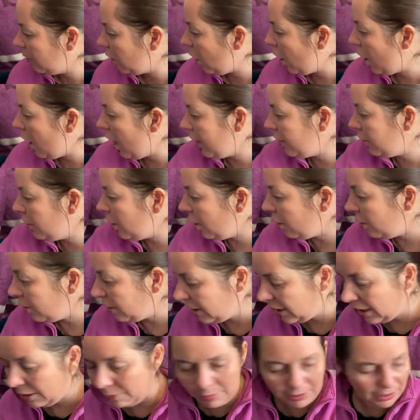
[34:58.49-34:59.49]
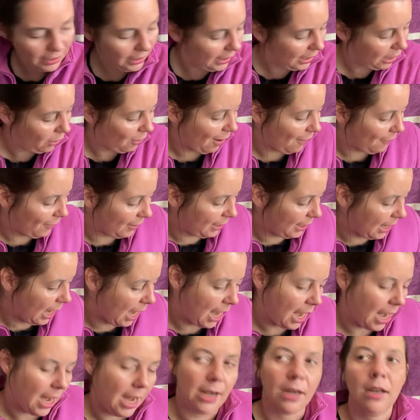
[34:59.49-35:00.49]
I don't typically
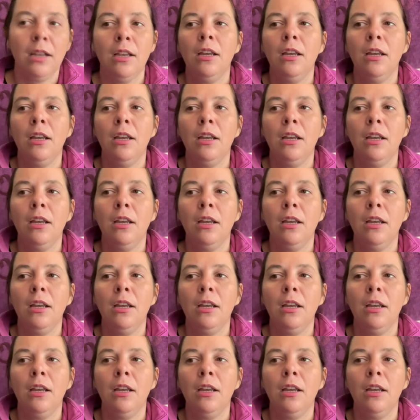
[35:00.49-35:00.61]
gravitate